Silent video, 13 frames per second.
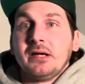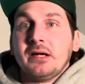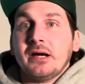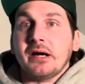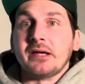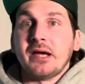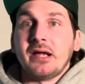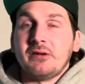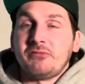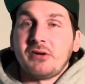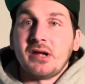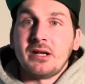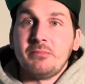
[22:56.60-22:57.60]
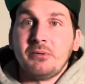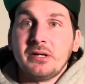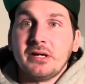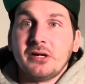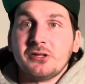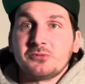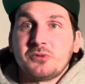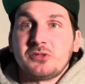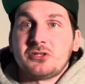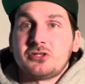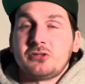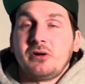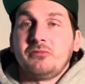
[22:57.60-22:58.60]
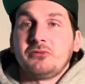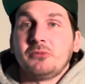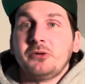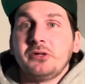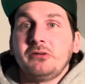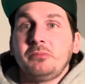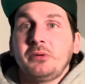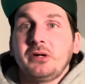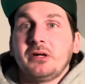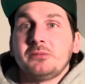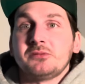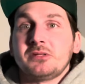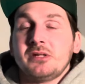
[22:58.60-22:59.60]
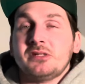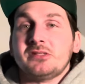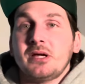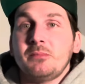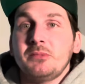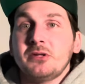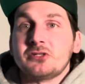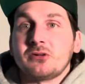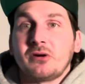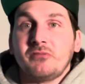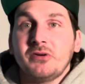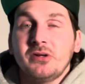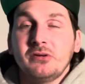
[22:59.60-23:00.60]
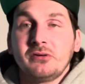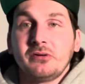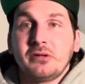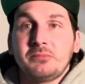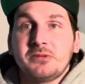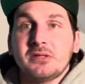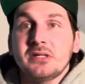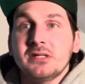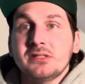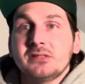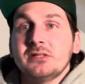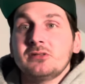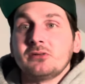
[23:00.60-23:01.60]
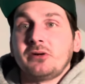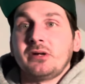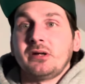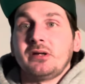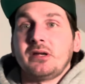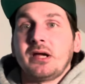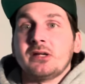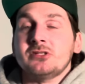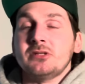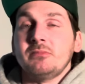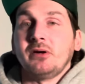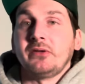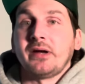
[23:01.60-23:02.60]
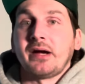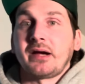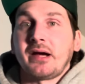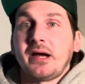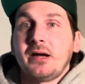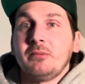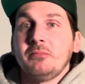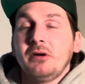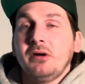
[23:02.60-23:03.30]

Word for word: Again, if anybody else wants to show off their weekly pickups, send me a short video clip to ectoyhunt@gmail.com.